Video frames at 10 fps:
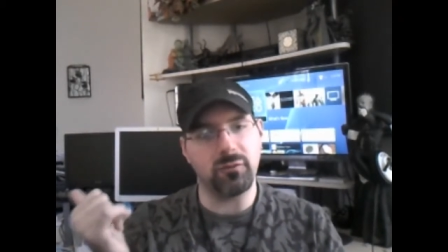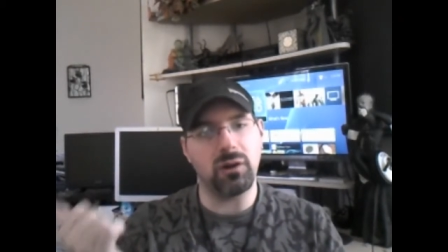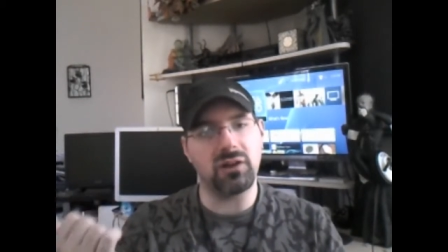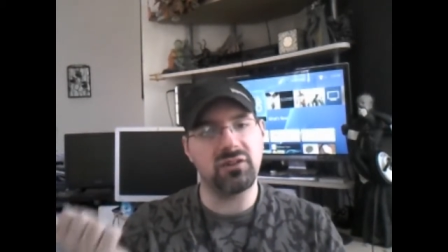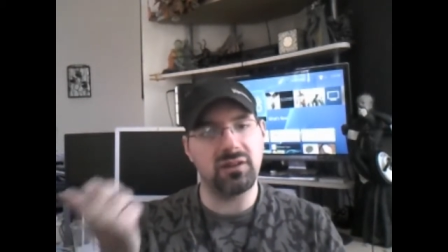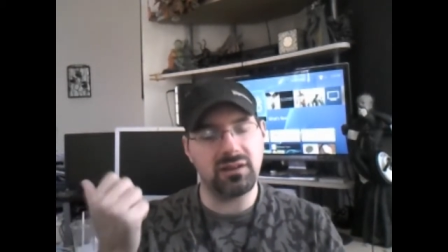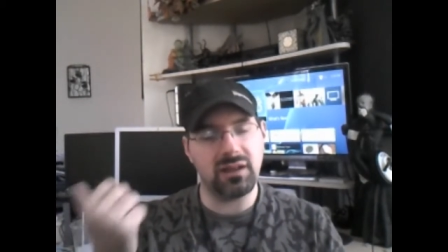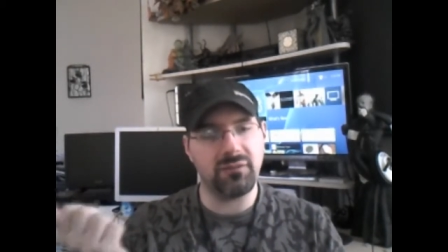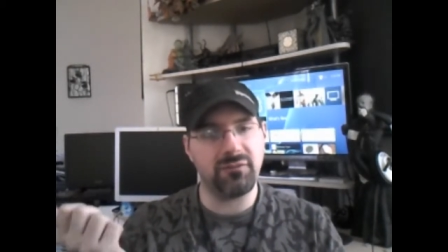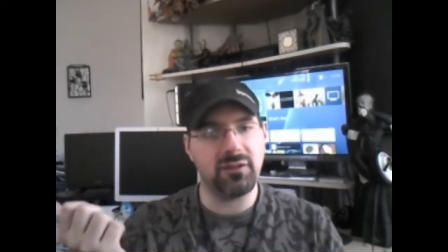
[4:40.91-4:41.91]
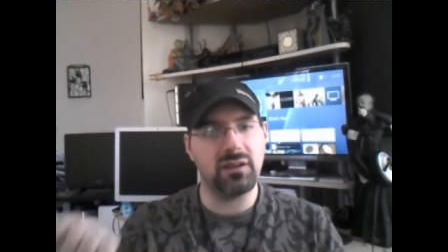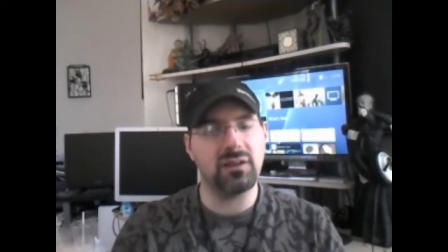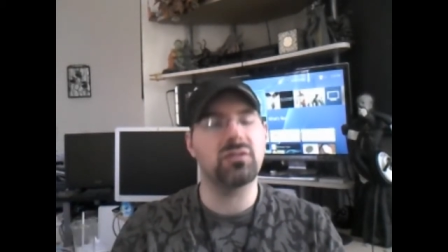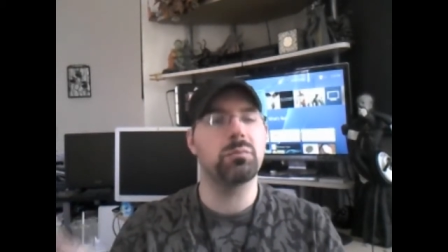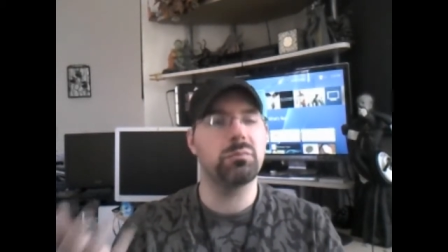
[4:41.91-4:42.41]
for watching like
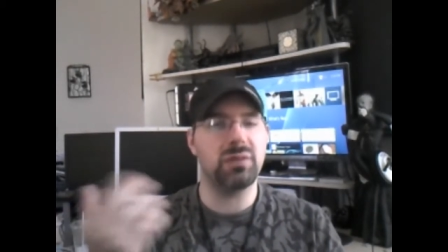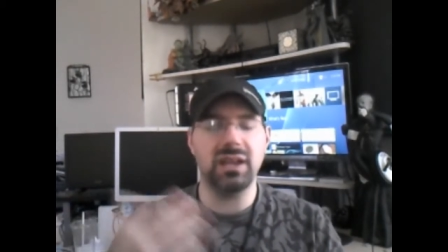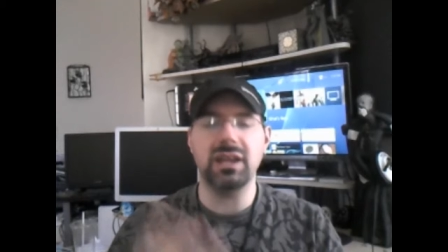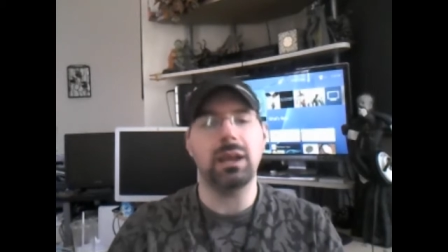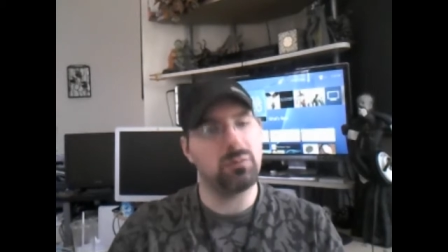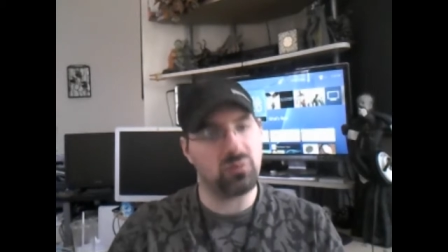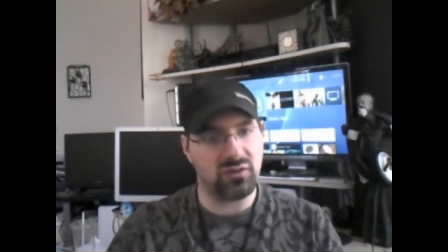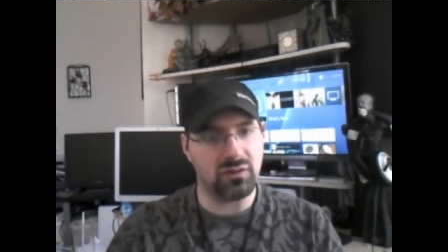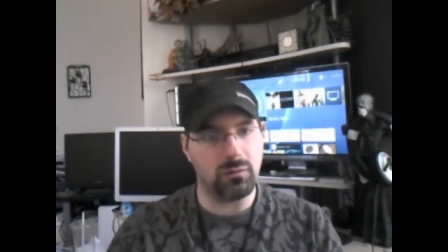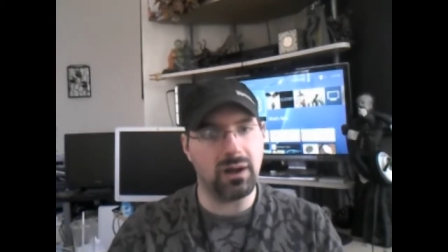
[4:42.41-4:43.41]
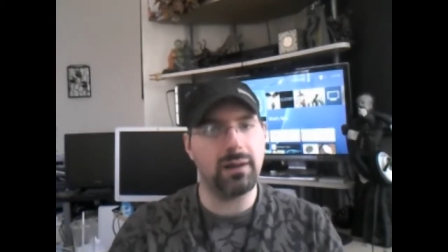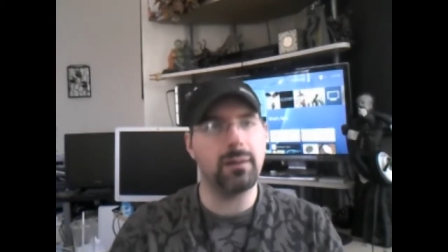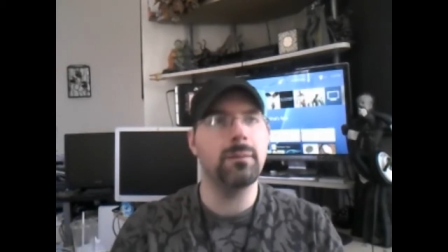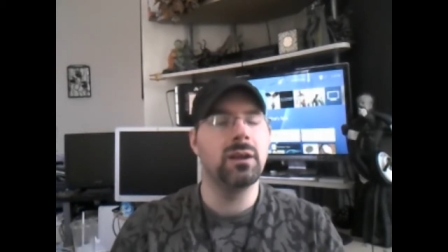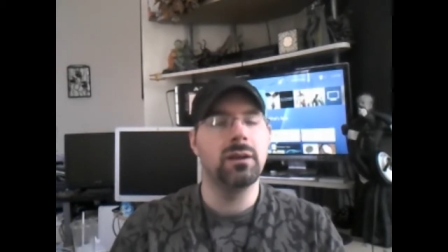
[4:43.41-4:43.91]
Netflix, play games once in a
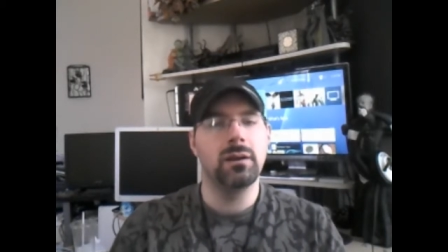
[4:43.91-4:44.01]
while.